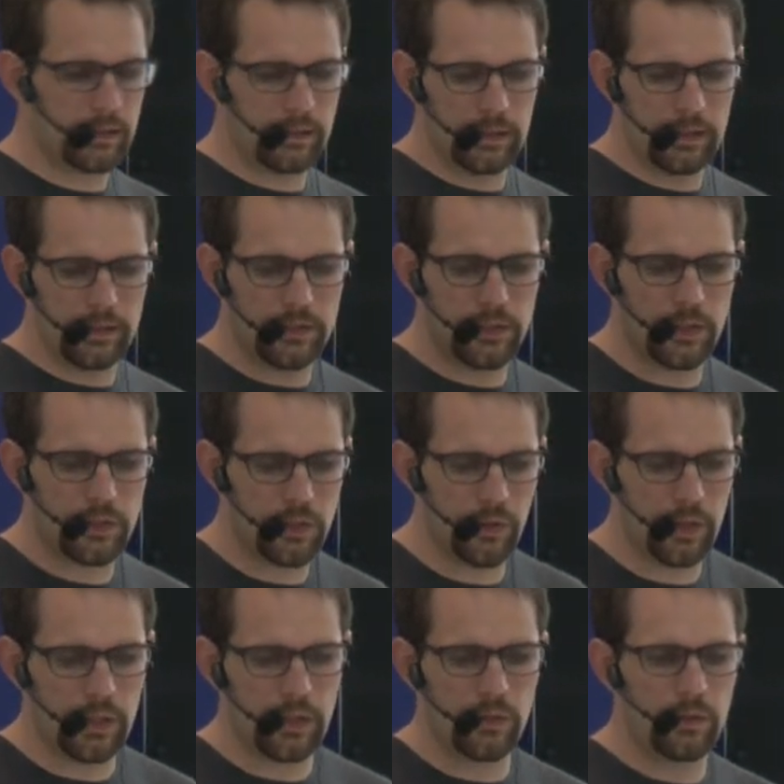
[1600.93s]
So this is just
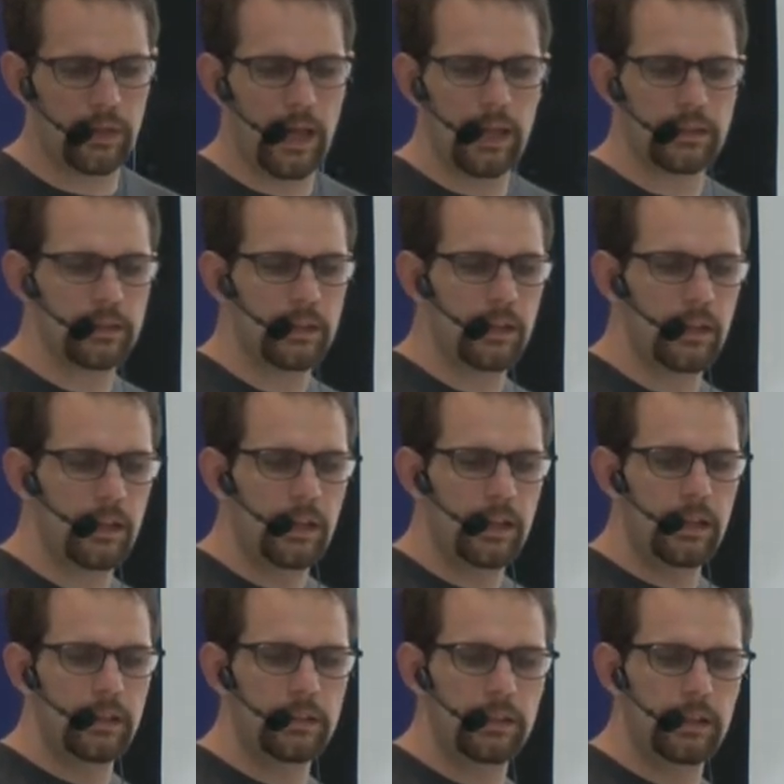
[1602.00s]
showing you that
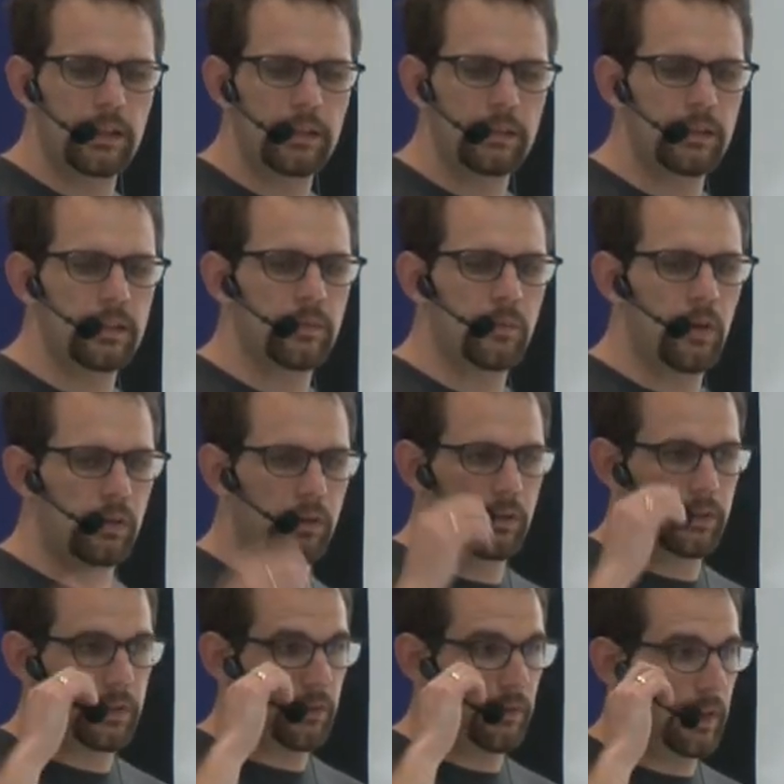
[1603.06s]
indeed these
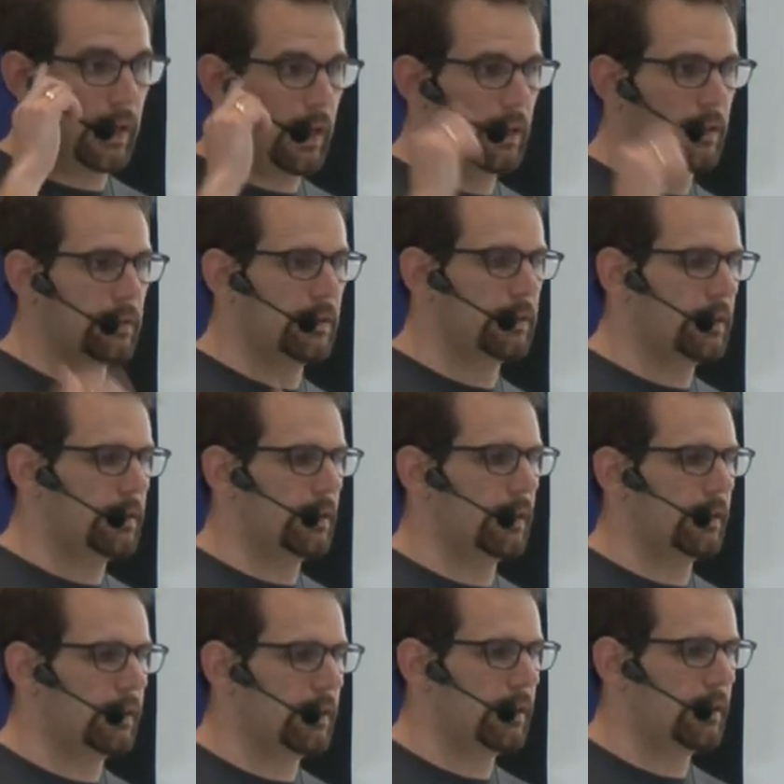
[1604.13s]
models create
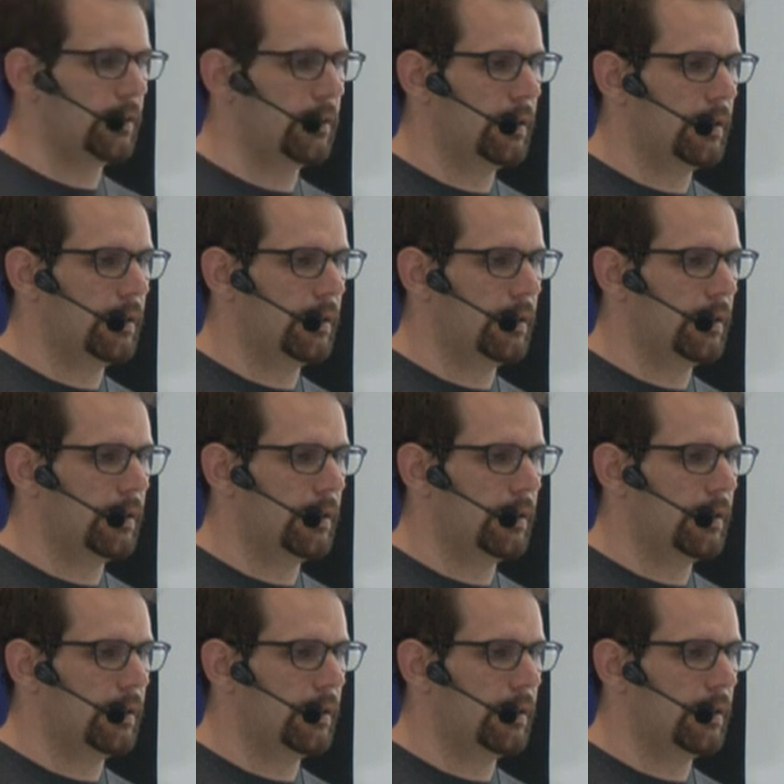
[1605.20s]
statistically